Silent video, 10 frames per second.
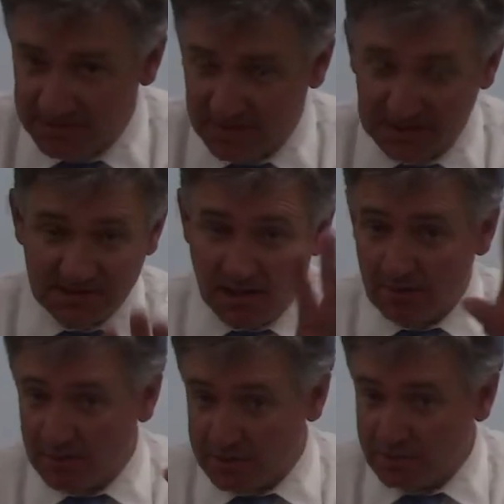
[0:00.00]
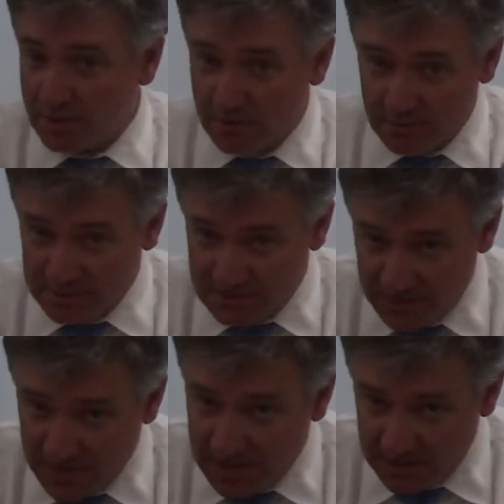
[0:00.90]
That's how you all are used to
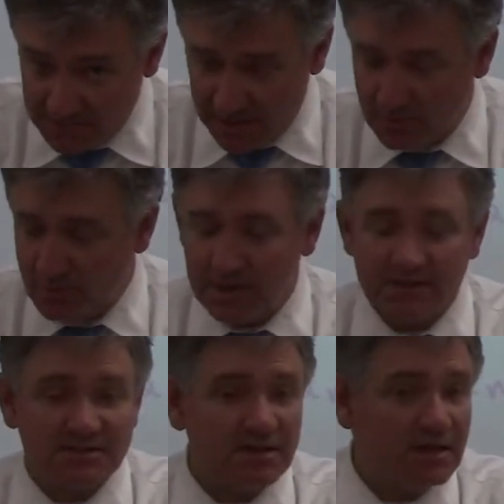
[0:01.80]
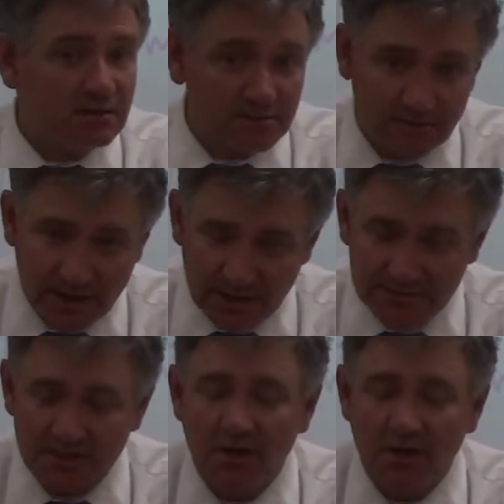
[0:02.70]
thinking about it. Weight isn't kilograms.